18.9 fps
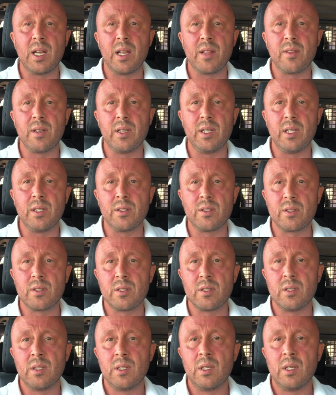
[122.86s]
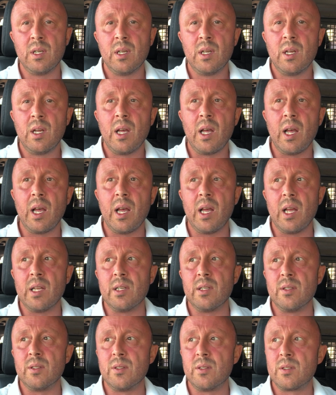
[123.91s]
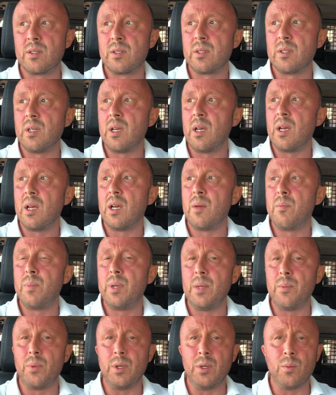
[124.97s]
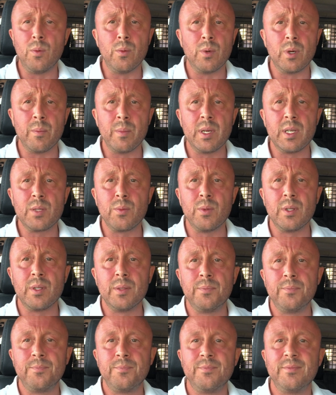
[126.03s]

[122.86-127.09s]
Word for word: athletes and people you wouldn't want to mess with.